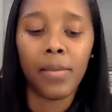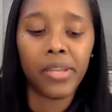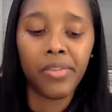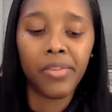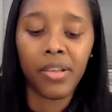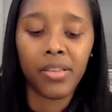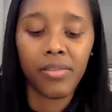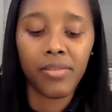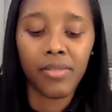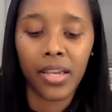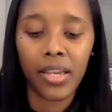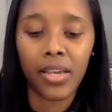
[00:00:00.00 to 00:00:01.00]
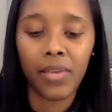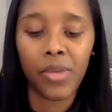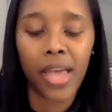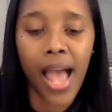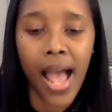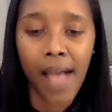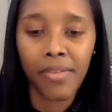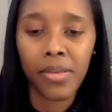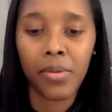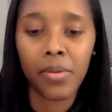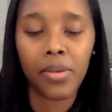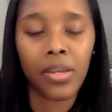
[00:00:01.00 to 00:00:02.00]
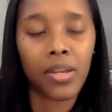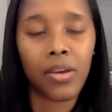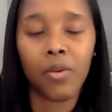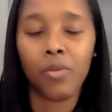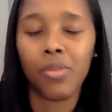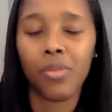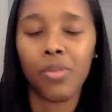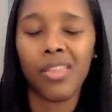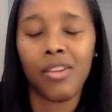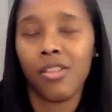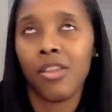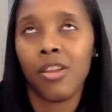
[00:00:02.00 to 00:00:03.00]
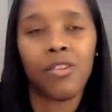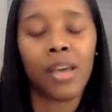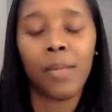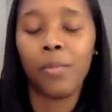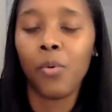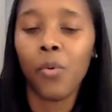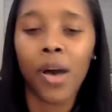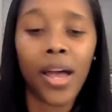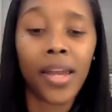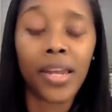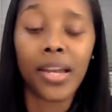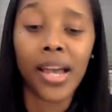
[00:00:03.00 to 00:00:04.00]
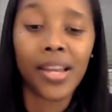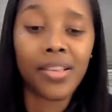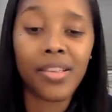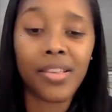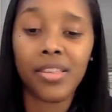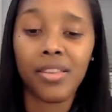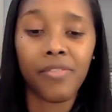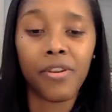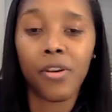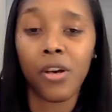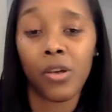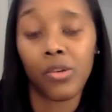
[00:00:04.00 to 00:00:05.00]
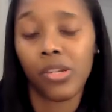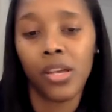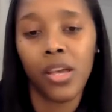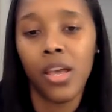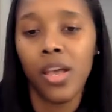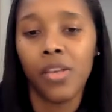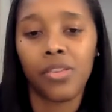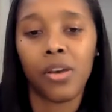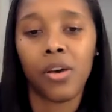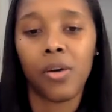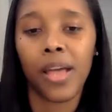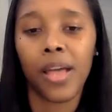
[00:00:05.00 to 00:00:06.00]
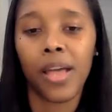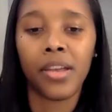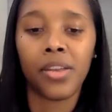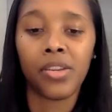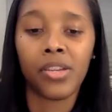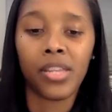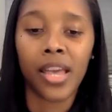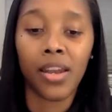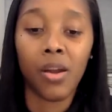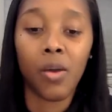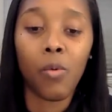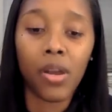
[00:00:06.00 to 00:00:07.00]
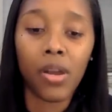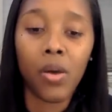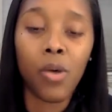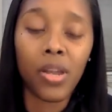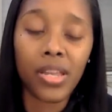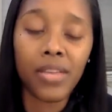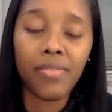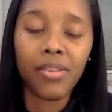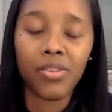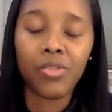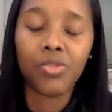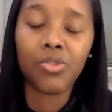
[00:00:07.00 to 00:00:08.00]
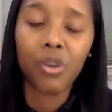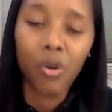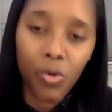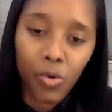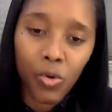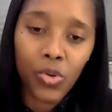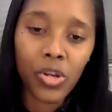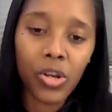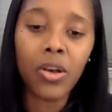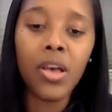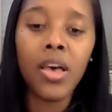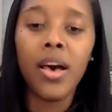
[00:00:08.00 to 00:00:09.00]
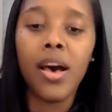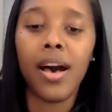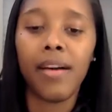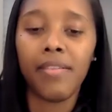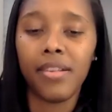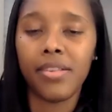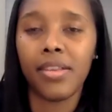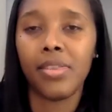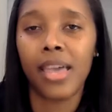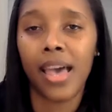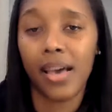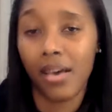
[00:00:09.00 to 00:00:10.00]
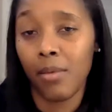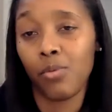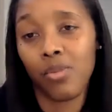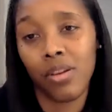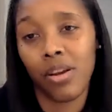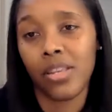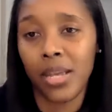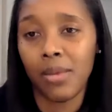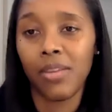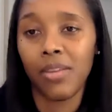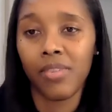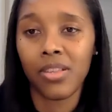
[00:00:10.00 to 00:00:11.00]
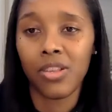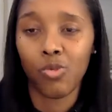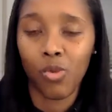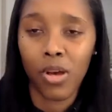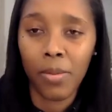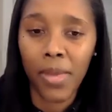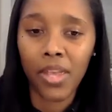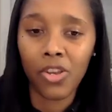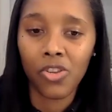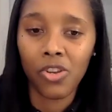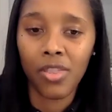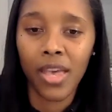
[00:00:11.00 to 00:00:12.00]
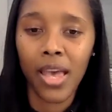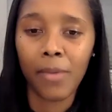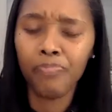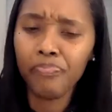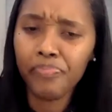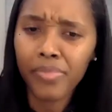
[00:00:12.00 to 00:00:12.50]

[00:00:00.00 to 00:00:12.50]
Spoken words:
Defensively, we have to, you know, they're number one in unassisted field goals. So we have to understand our one-on-one defense is so crucial. Obviously, that comes with our team defense as well, making sure that